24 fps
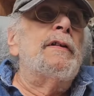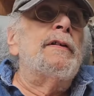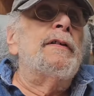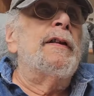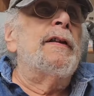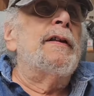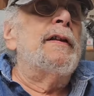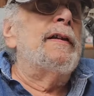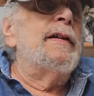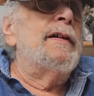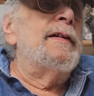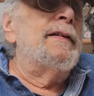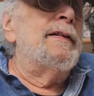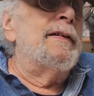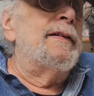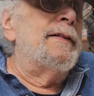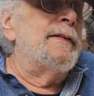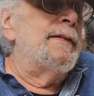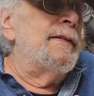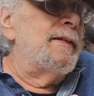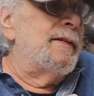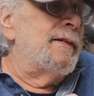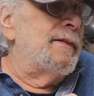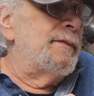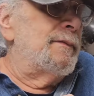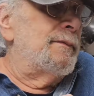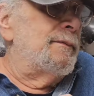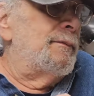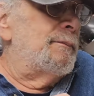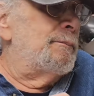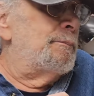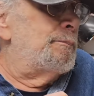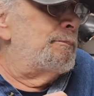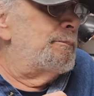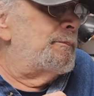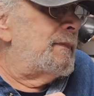They had,
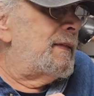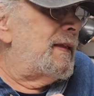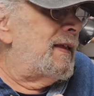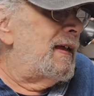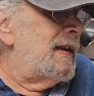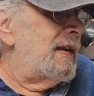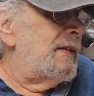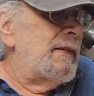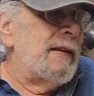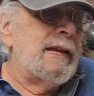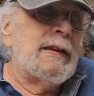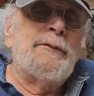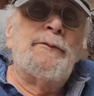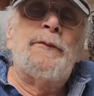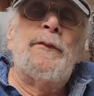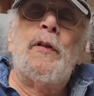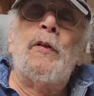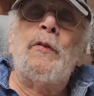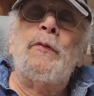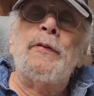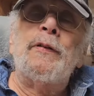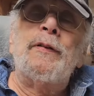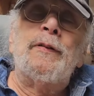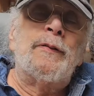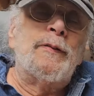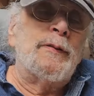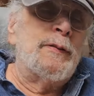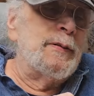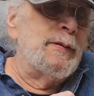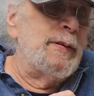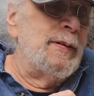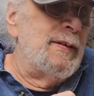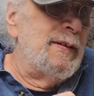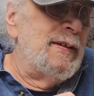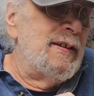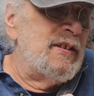kind of like a velvet or a
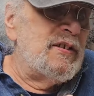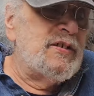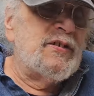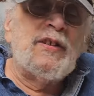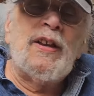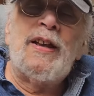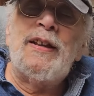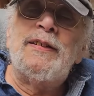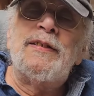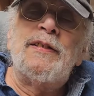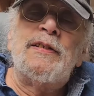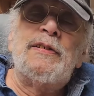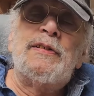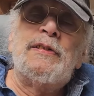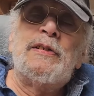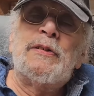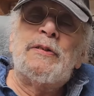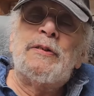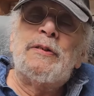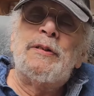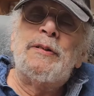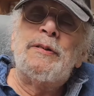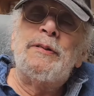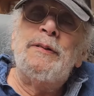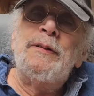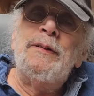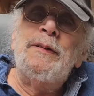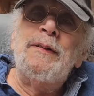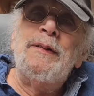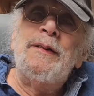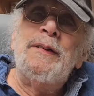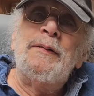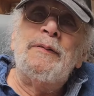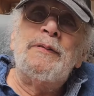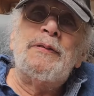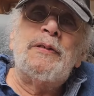satin interior.
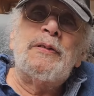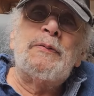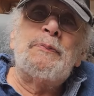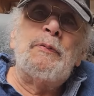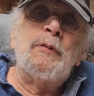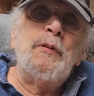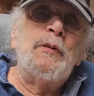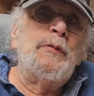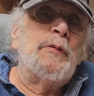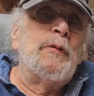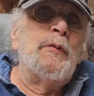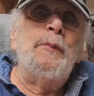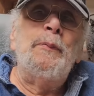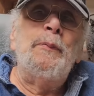It was just beautiful.